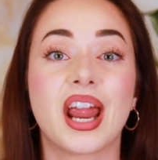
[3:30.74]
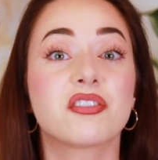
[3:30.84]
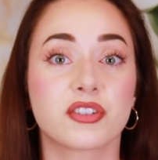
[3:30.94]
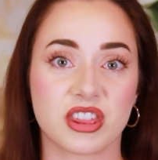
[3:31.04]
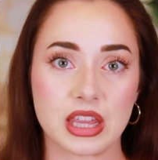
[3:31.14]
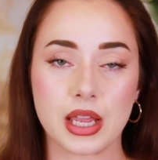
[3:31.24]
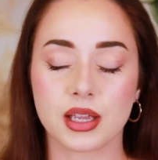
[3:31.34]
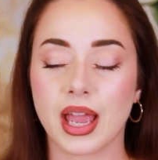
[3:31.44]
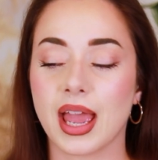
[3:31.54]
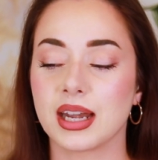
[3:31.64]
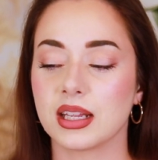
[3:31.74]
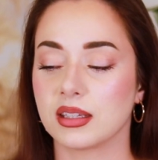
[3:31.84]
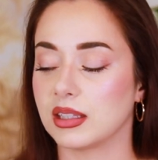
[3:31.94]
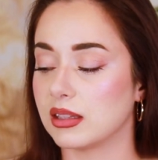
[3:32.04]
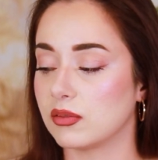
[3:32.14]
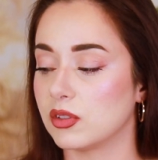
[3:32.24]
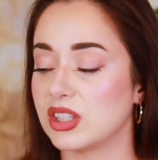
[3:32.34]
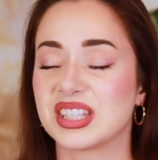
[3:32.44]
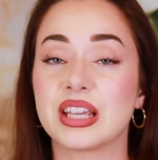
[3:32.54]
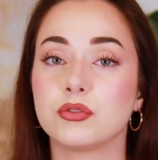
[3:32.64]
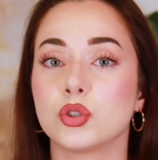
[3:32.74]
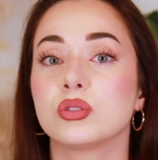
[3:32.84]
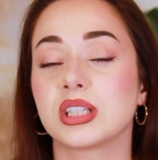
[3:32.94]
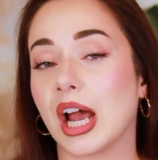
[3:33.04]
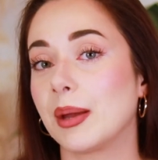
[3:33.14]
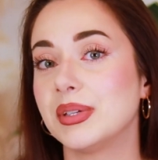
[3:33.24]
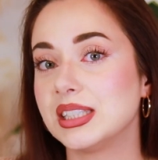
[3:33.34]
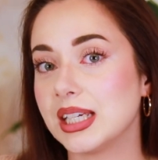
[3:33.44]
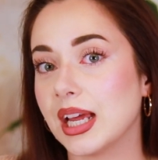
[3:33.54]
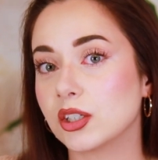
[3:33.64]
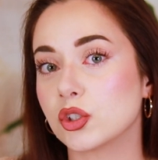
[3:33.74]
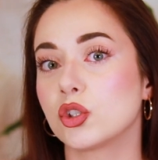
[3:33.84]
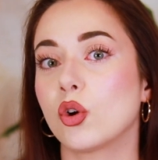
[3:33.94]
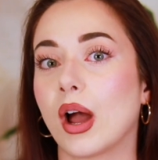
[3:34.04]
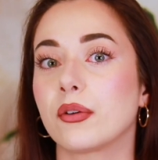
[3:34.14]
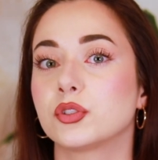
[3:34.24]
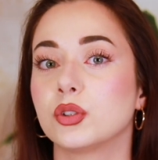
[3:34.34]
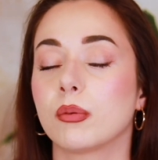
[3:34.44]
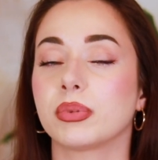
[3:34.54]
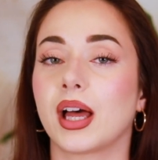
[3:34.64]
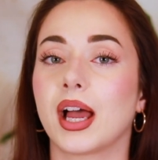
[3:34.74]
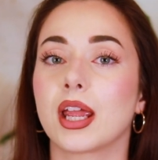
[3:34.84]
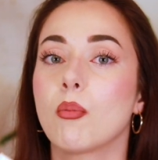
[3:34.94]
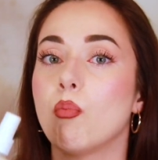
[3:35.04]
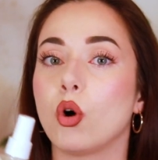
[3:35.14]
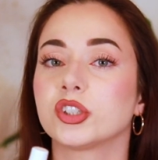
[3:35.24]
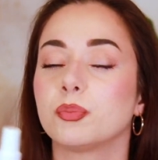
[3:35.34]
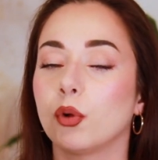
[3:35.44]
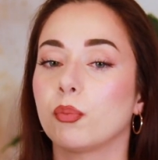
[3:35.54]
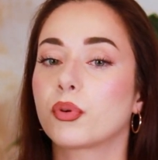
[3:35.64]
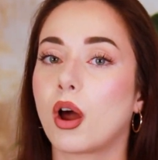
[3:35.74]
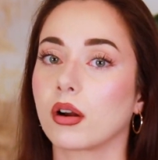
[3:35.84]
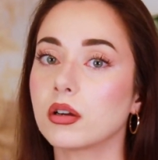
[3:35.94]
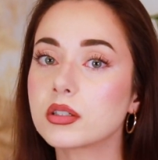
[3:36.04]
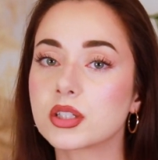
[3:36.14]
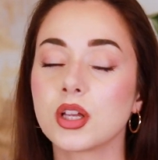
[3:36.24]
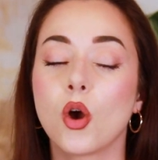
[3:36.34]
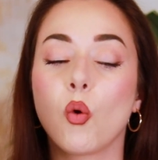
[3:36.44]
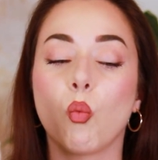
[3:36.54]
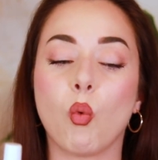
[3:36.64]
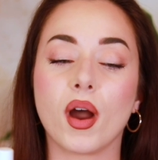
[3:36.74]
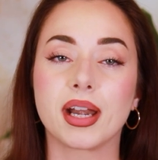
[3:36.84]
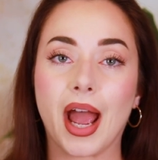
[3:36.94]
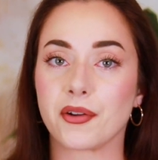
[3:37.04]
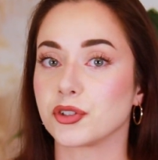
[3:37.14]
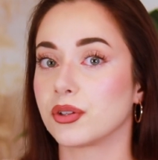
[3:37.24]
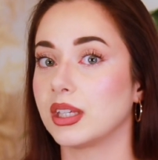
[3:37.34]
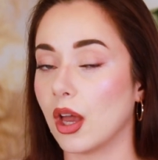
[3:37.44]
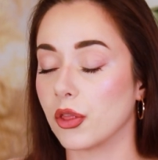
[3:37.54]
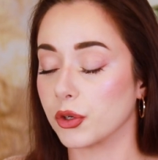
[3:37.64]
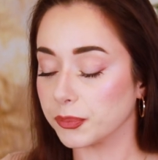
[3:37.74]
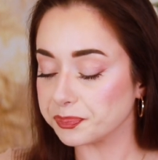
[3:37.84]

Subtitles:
everything. And it saves you time in the end because you don't have to apply multiple products one after the other.